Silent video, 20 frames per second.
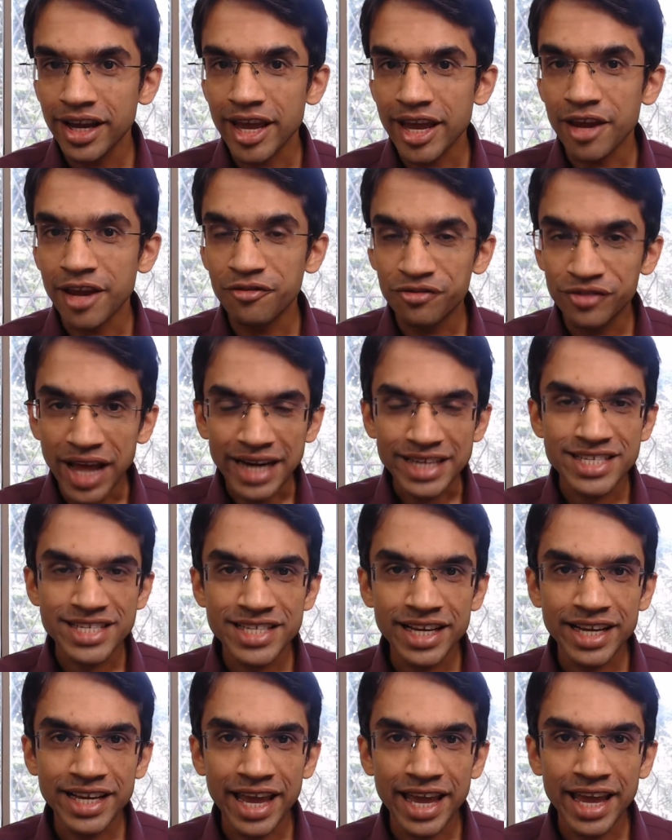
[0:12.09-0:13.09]
If that's
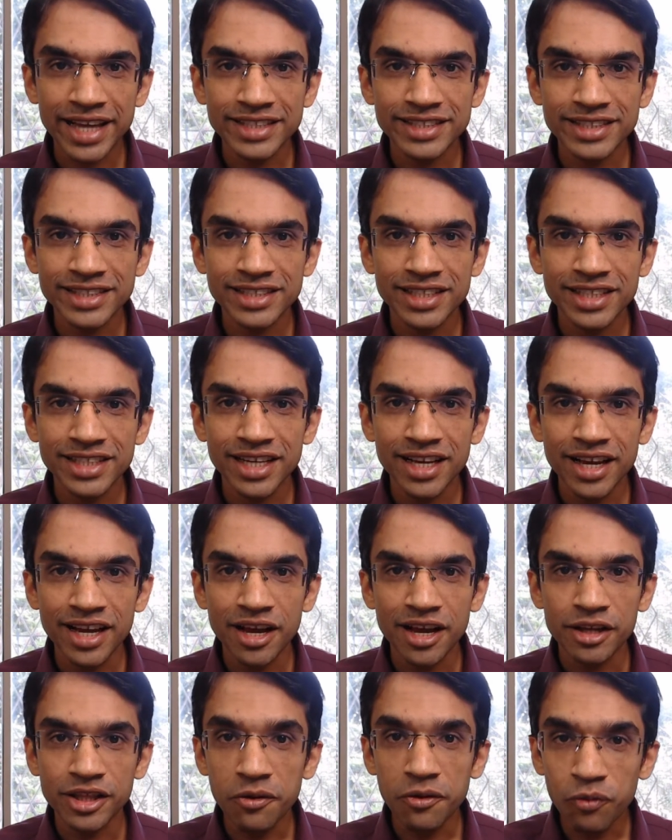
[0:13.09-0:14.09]
the case,
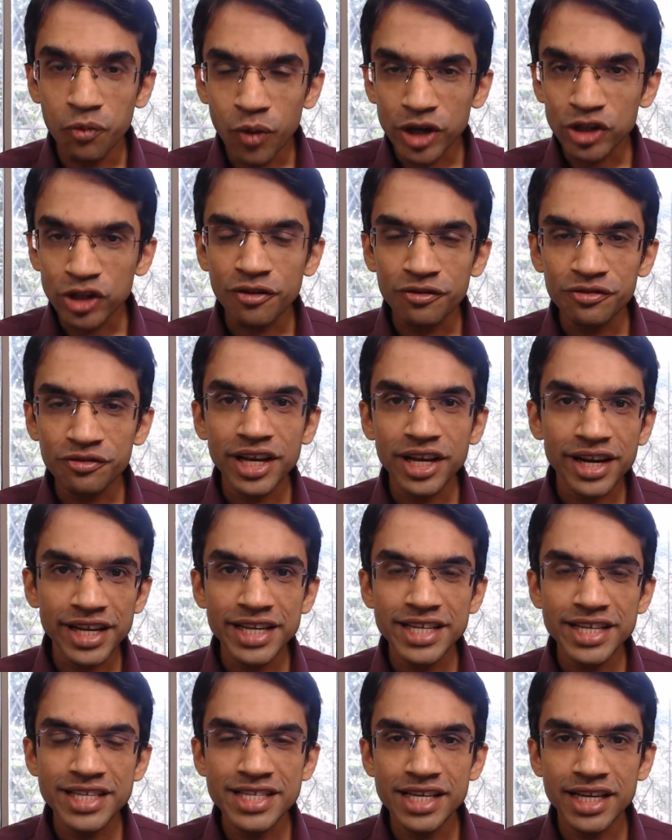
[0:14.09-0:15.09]
the one of the
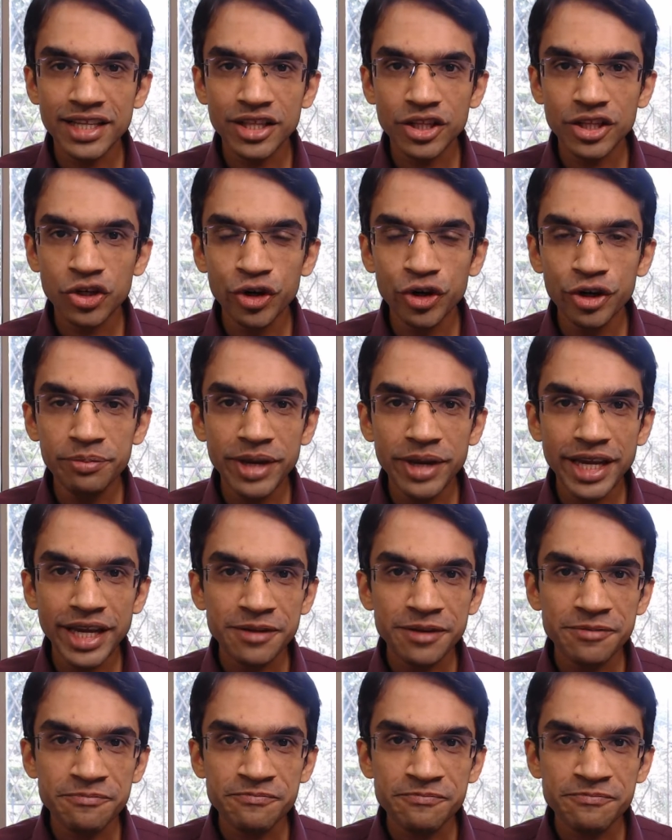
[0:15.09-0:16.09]
reason could be